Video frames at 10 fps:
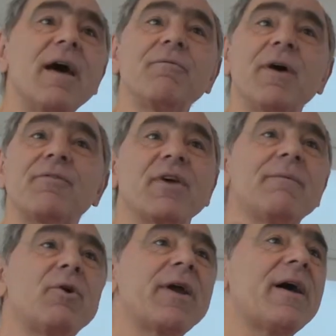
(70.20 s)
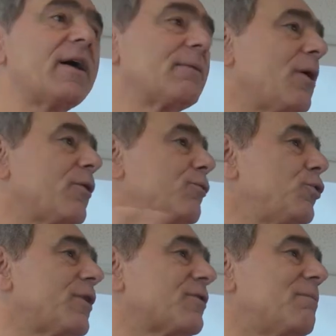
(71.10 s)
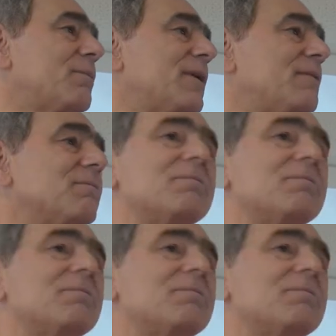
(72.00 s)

have, has anybody heard about the Food Assembly?